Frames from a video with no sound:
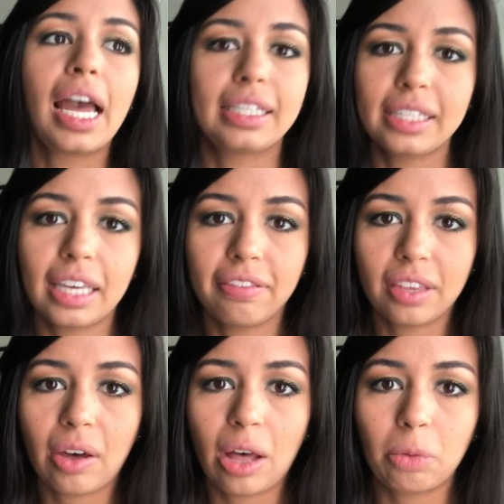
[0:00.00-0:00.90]
and see if
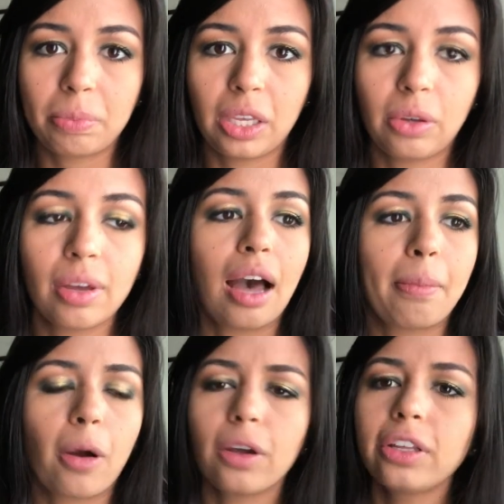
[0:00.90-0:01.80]
they'll help you.
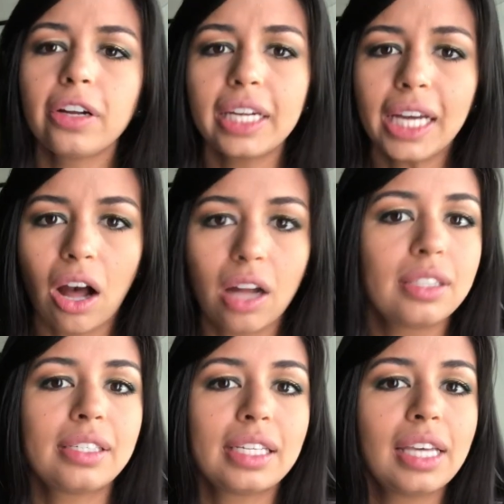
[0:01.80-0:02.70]
Are there any
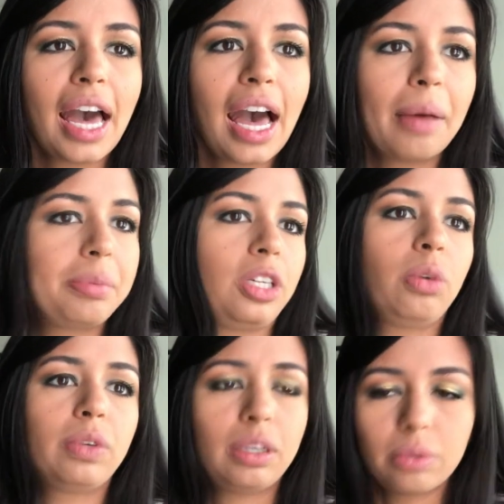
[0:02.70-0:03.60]
cons to the app? You
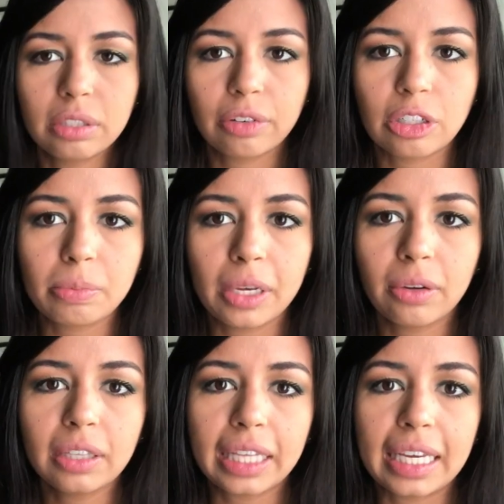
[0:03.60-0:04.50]
know, when it was first
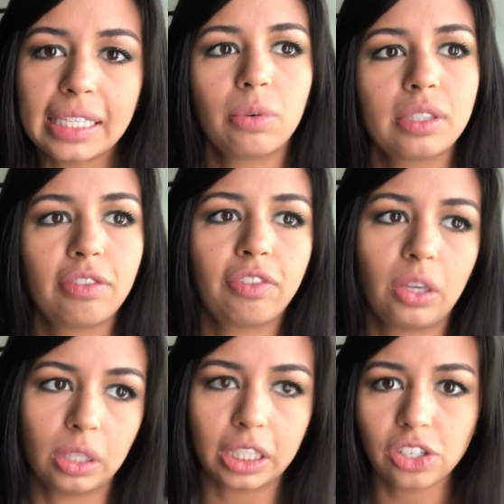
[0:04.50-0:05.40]
being released, there was a
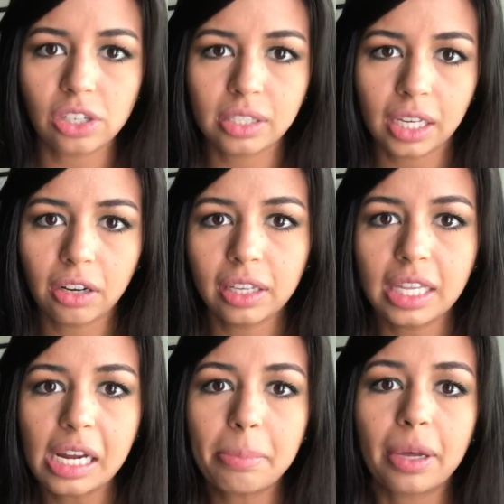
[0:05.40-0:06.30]
few glitches here
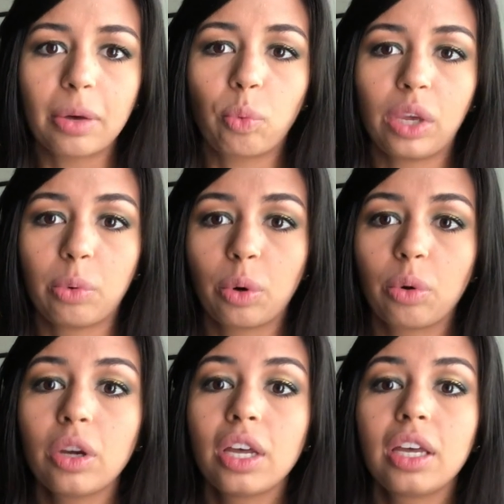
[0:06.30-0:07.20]
and there, but we
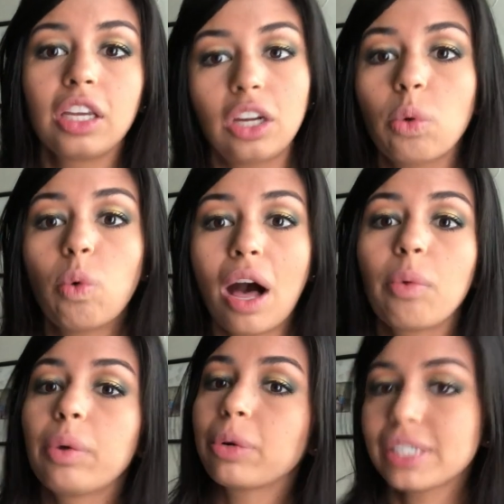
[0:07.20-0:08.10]
were, you know, while
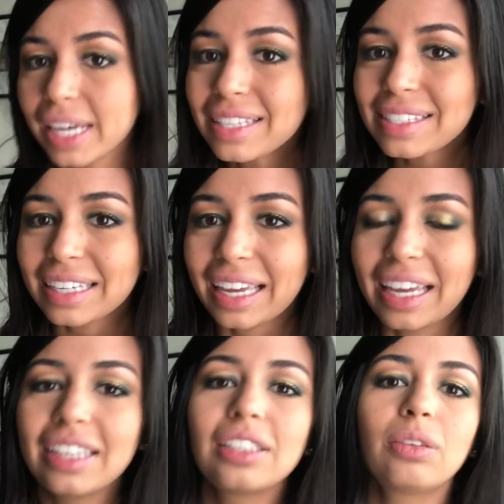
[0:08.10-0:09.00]
we were testing
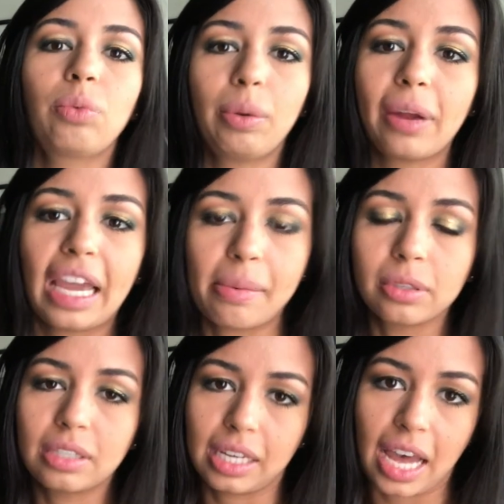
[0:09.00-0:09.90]
it, we were
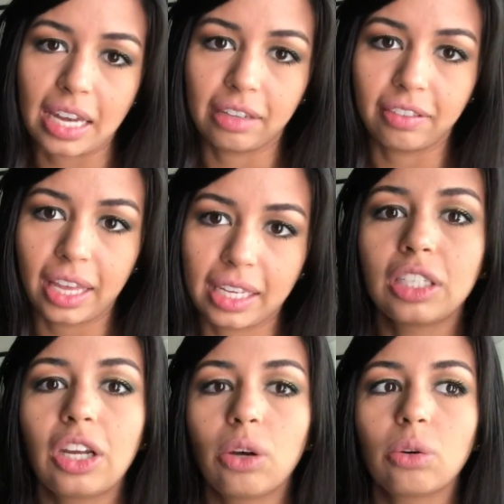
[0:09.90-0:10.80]
able to kind of like,
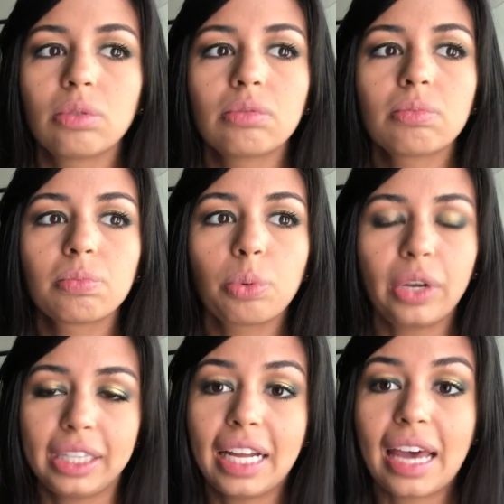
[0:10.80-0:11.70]
you know,
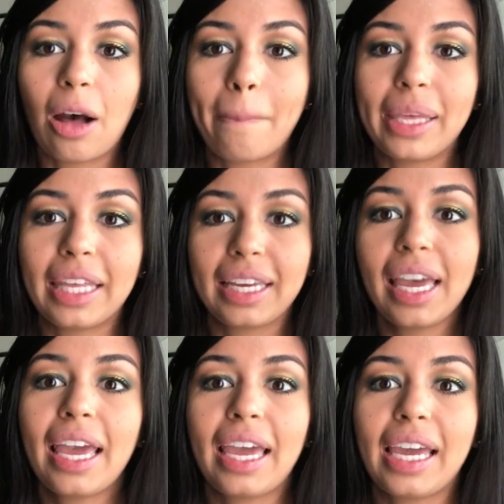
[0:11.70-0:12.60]
point that out and be like,
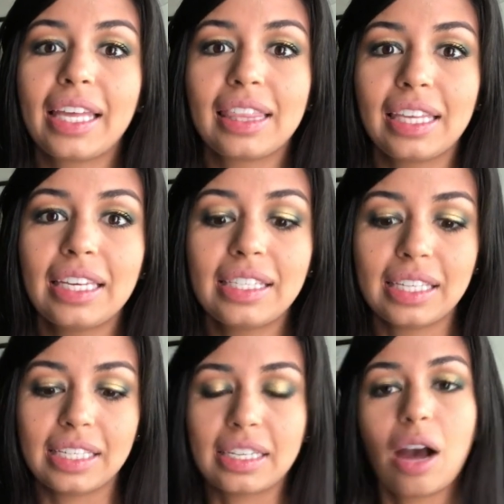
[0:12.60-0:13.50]
hey, this
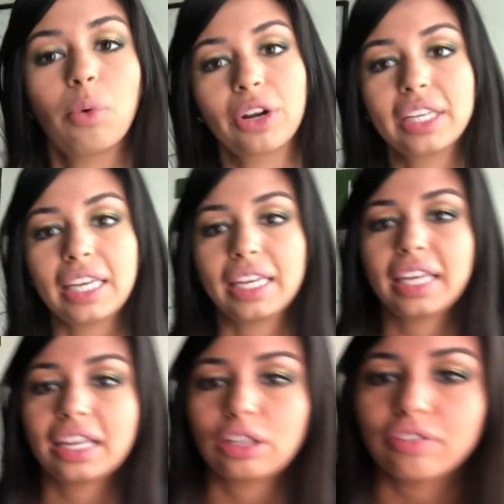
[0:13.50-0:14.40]
is not working,
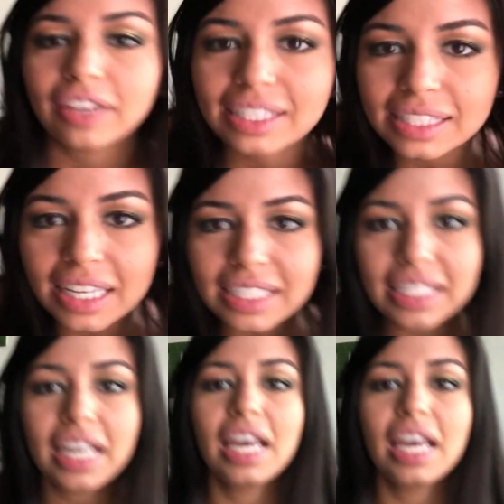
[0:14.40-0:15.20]
can you fix this?